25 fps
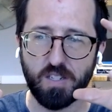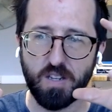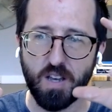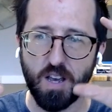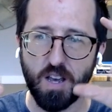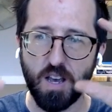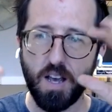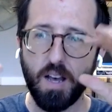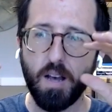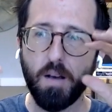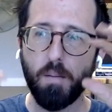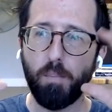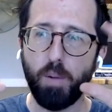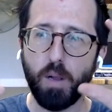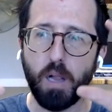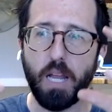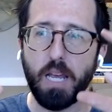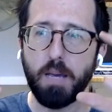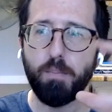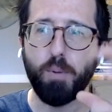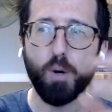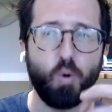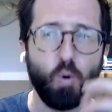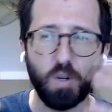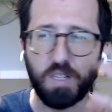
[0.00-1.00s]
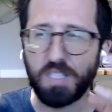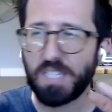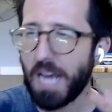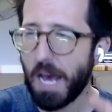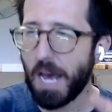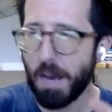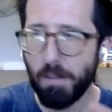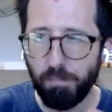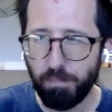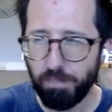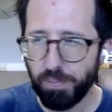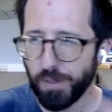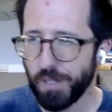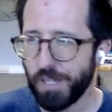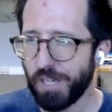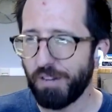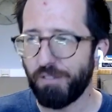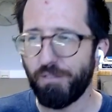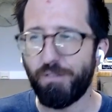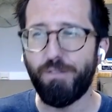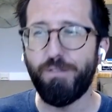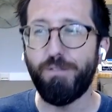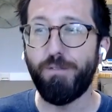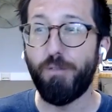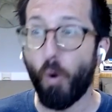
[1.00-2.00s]
this playbook or
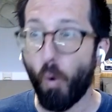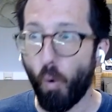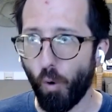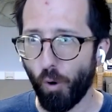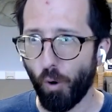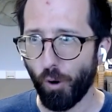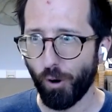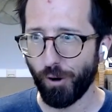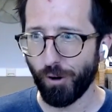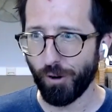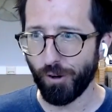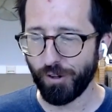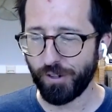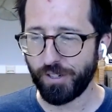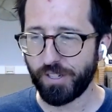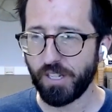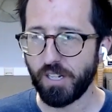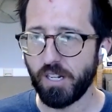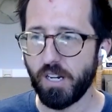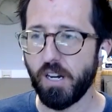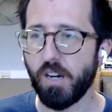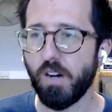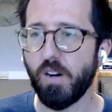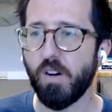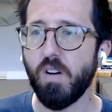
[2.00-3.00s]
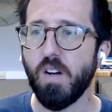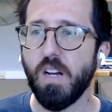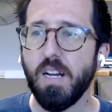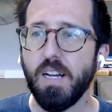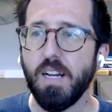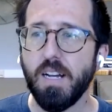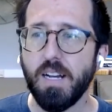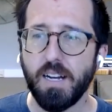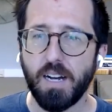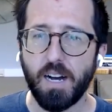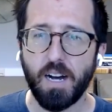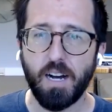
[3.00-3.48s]
template for, you know.